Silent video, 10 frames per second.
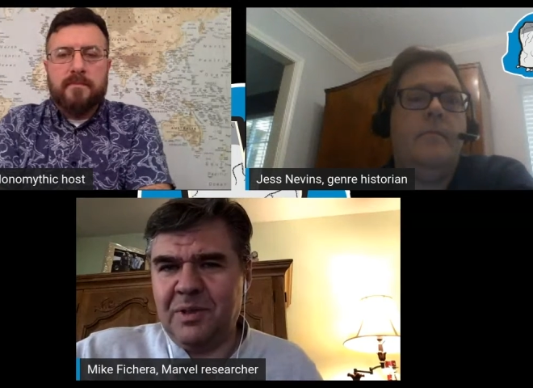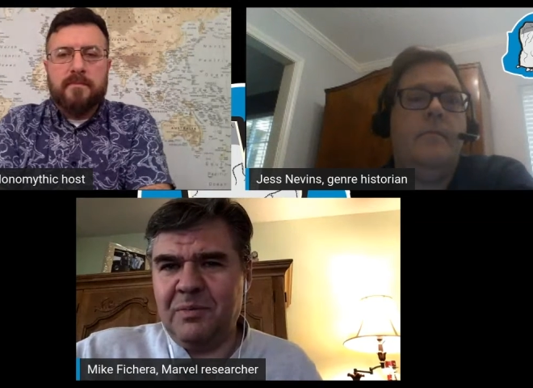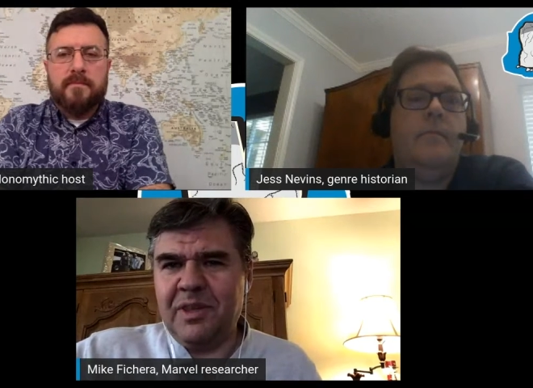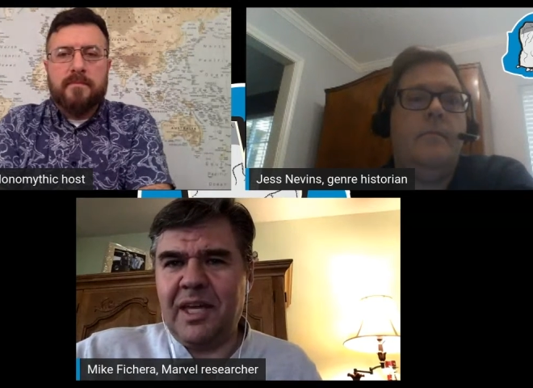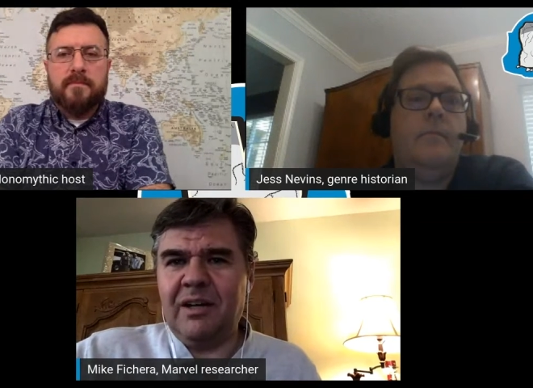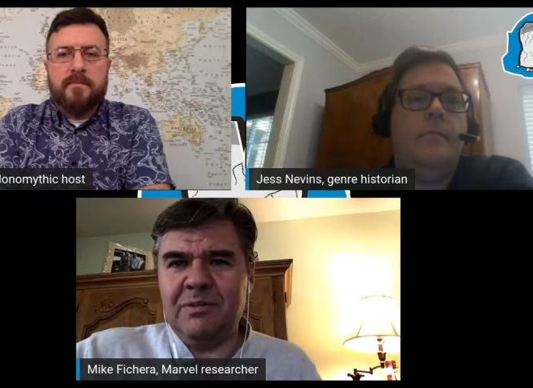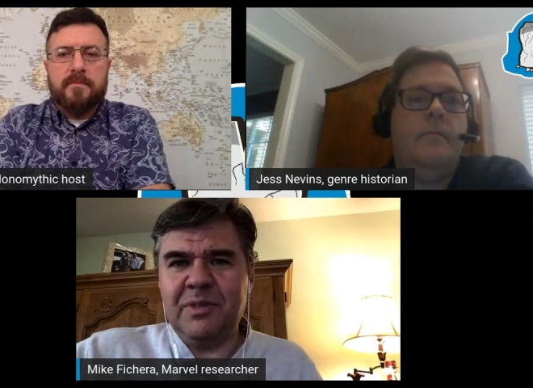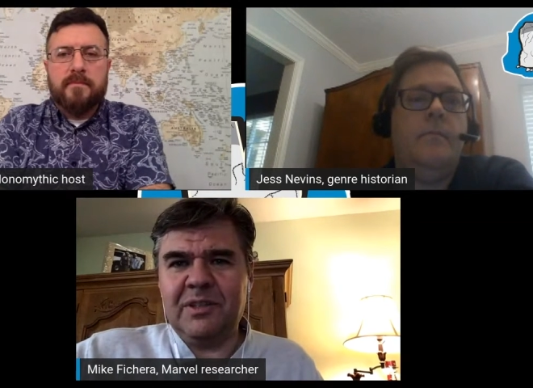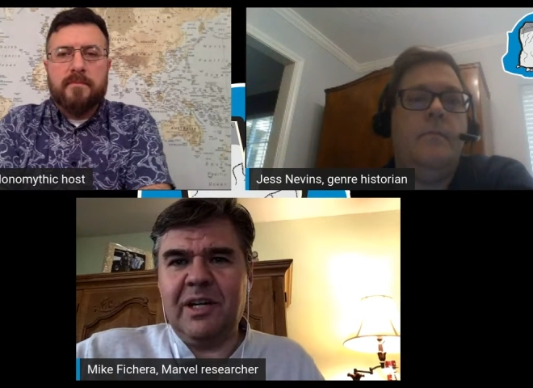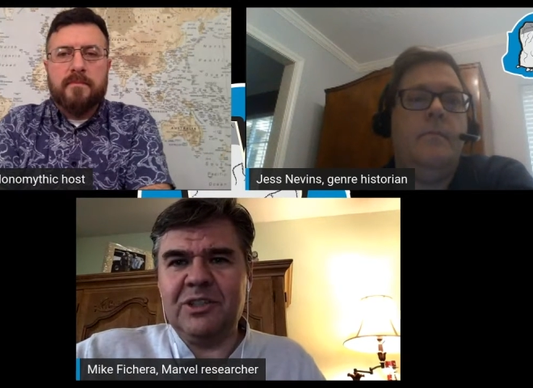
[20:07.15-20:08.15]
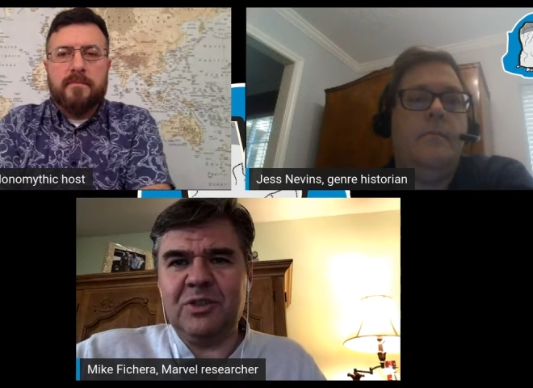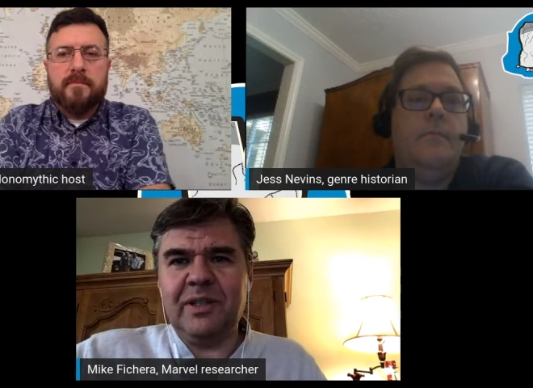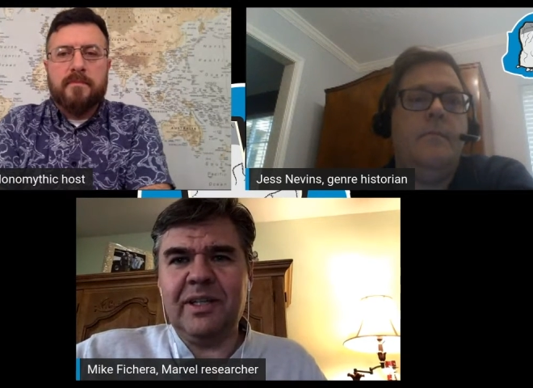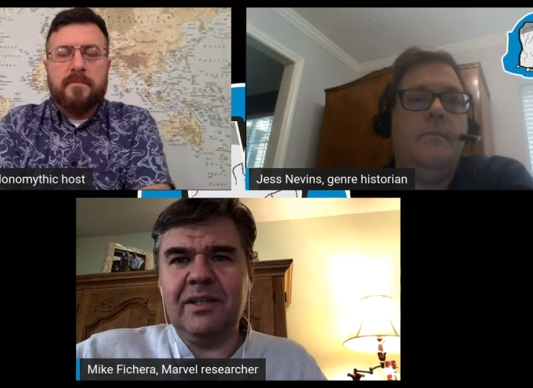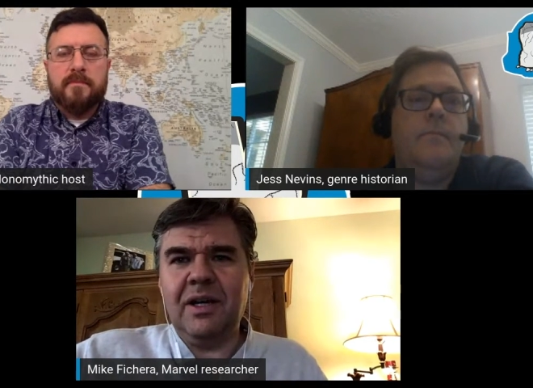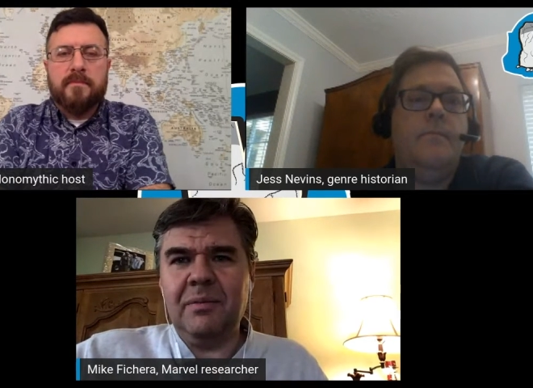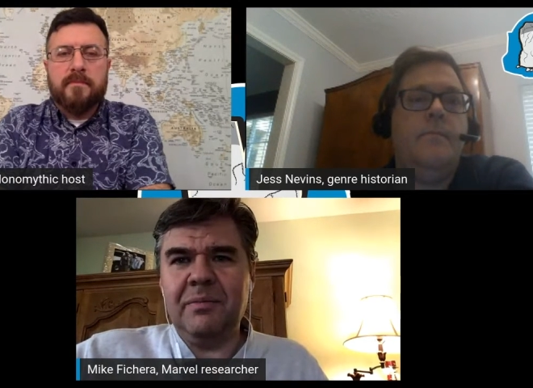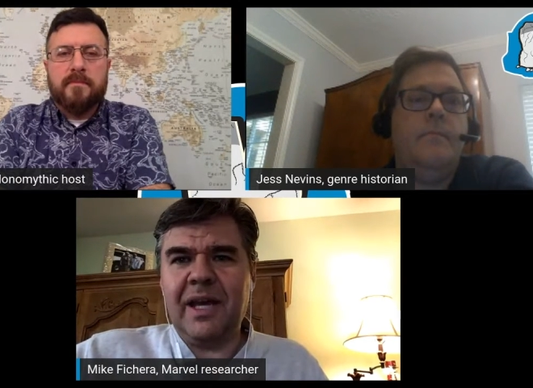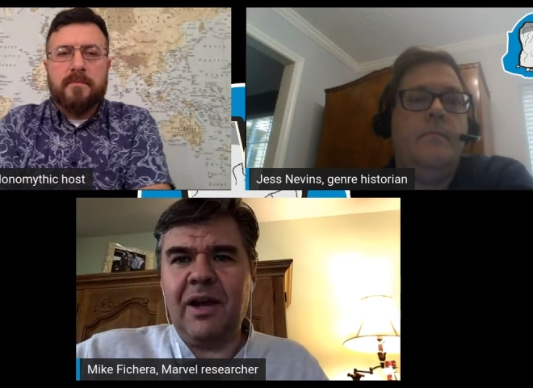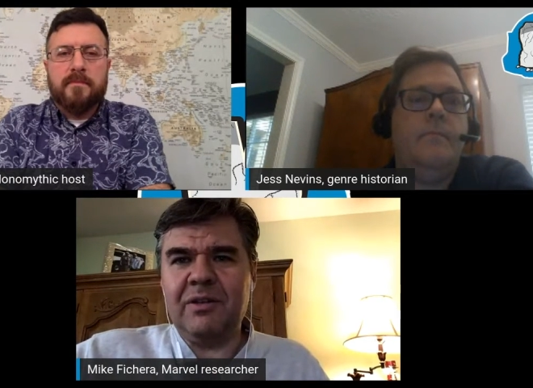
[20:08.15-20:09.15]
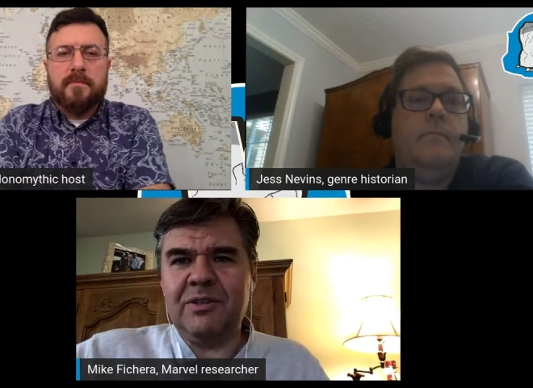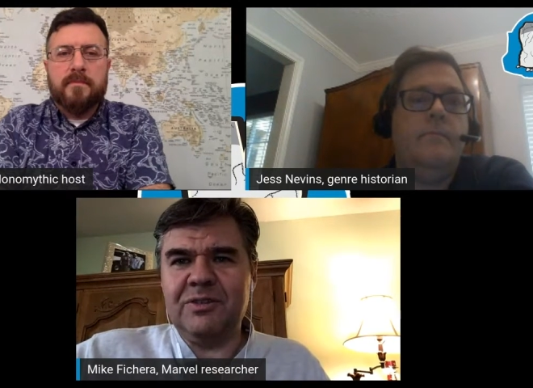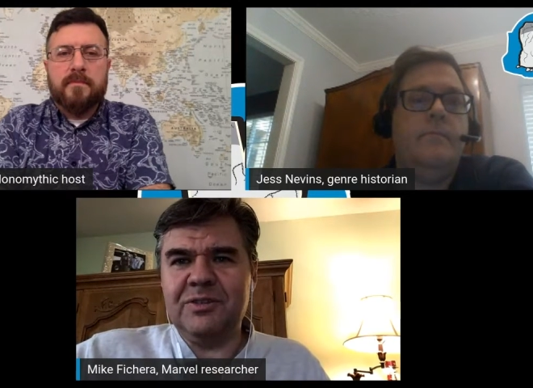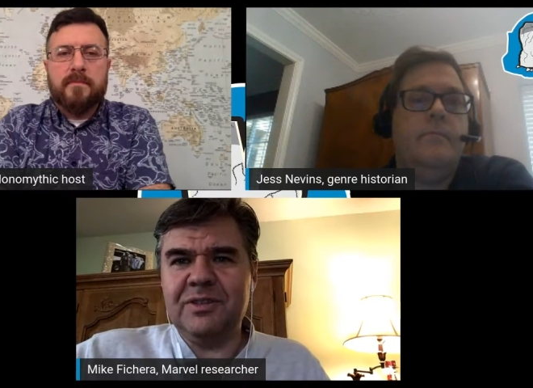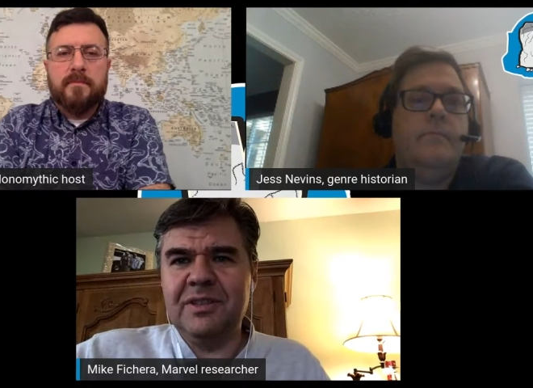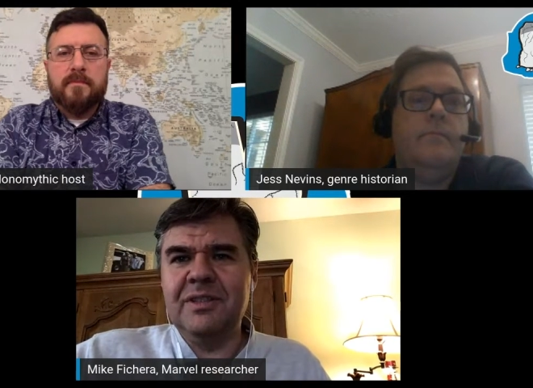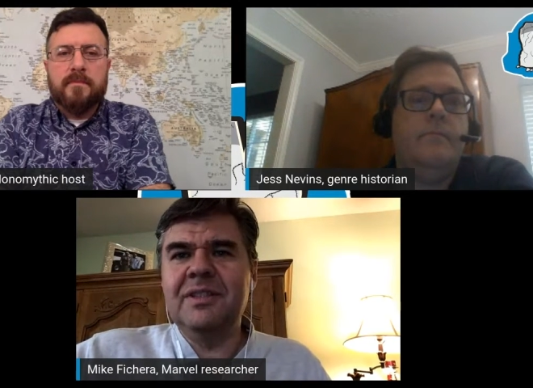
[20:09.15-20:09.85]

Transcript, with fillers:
Speaker 1: the mytho- mythological um, characters